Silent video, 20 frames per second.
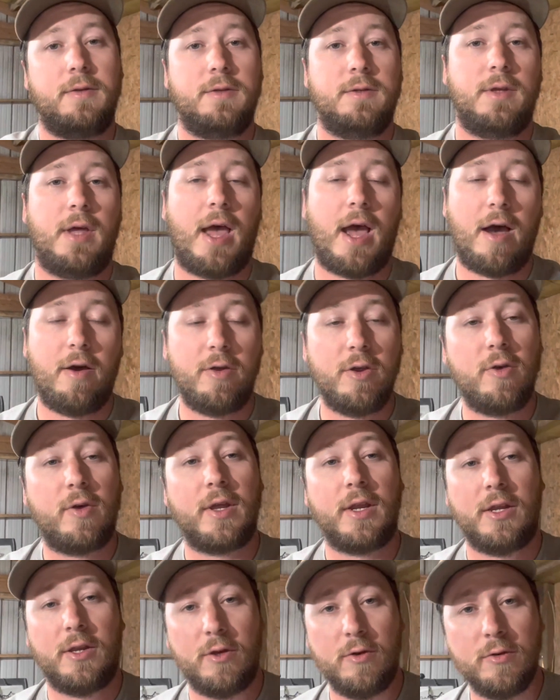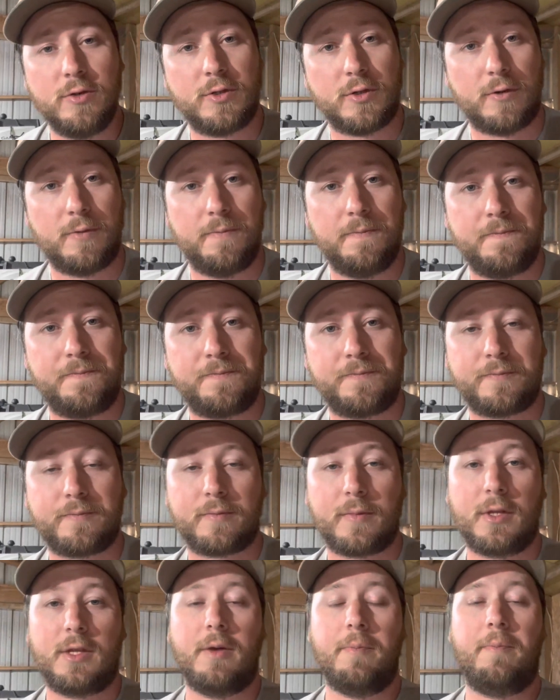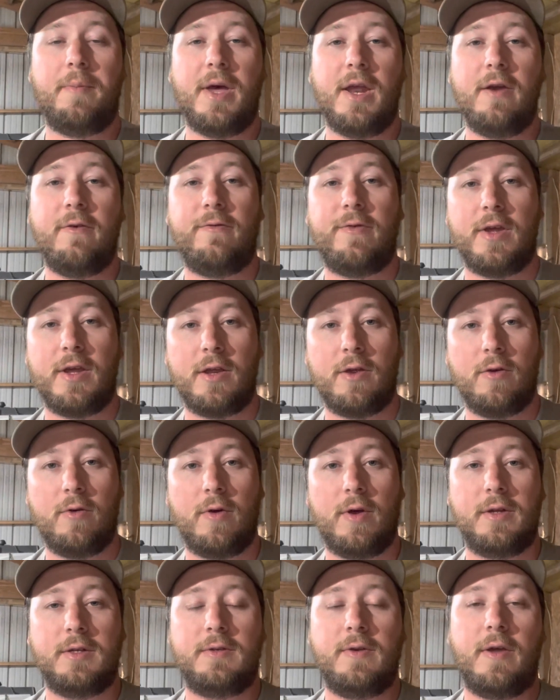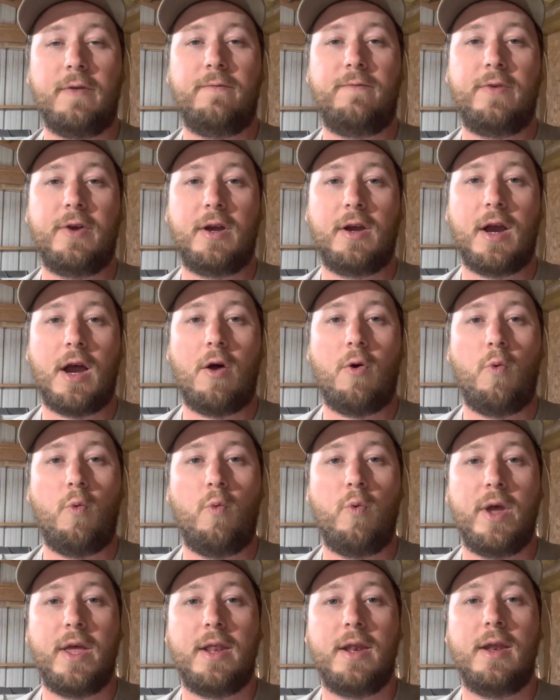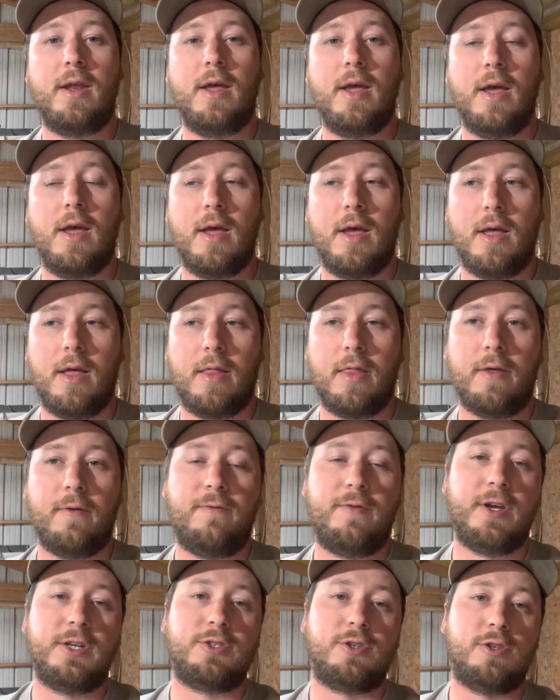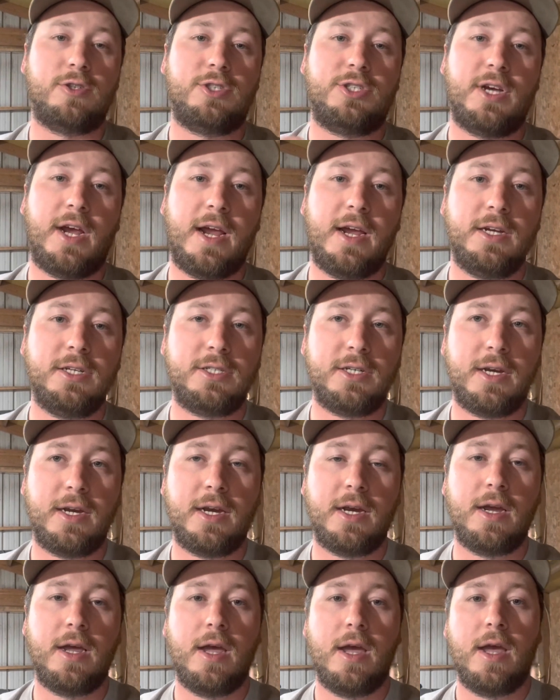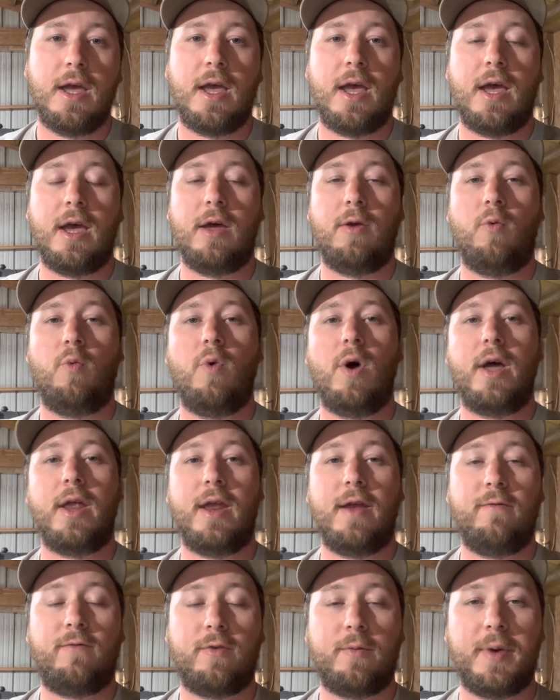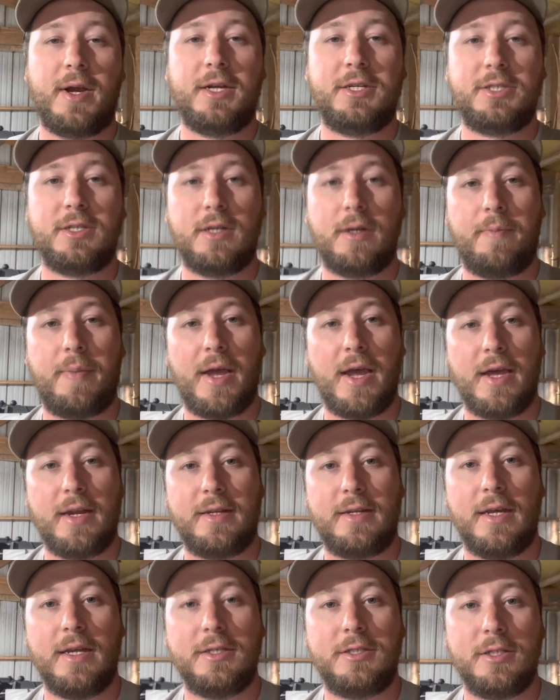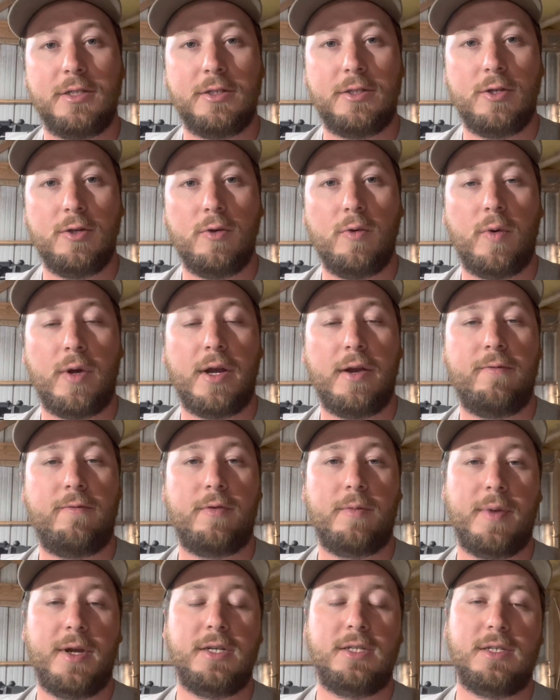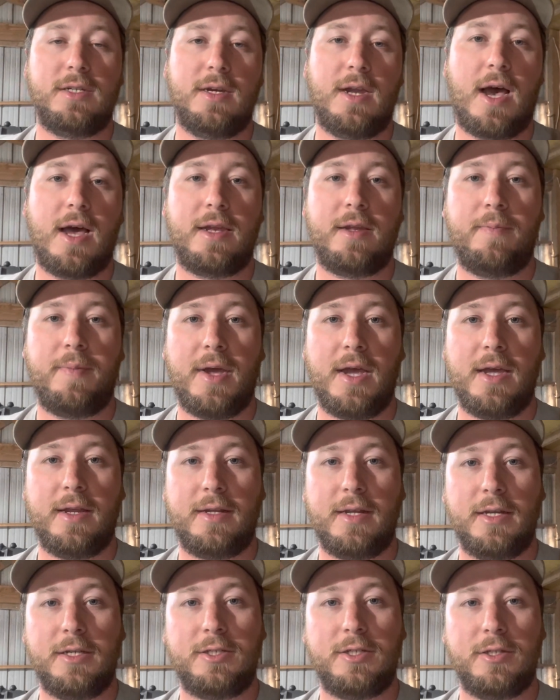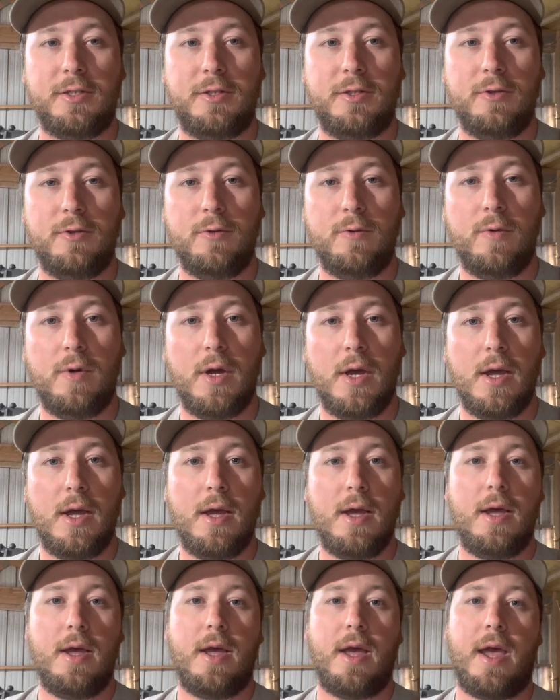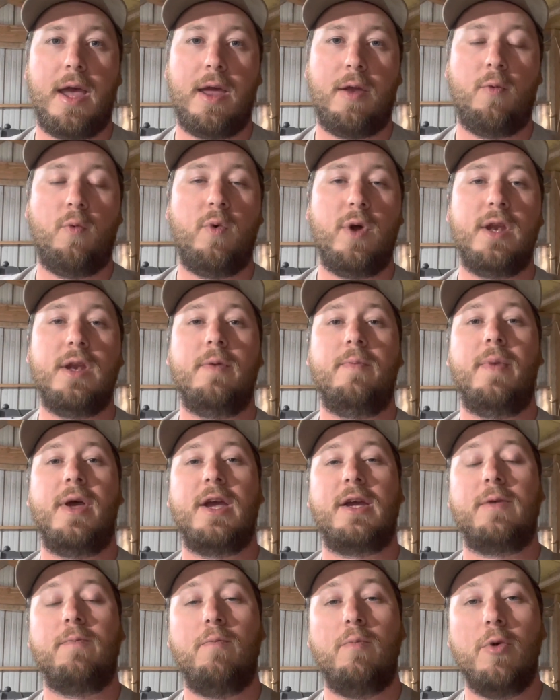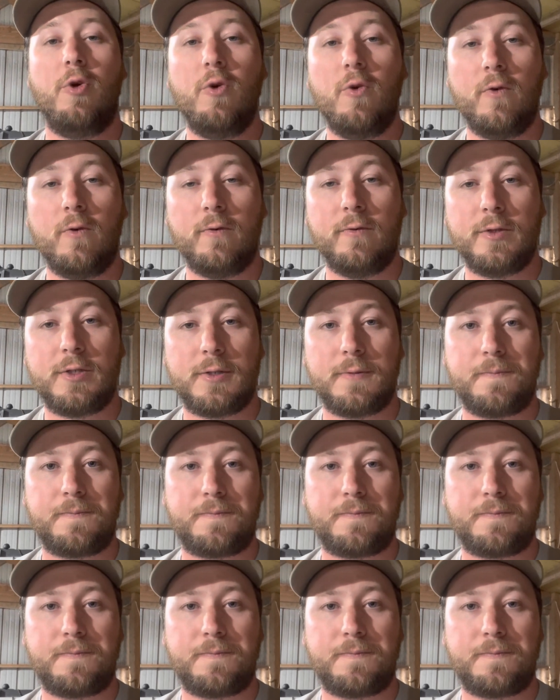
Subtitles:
how you can use them to benefit you, and figure out when the fish are changing and what information to pay attention to, what information not to pay attention to, and when to make moves,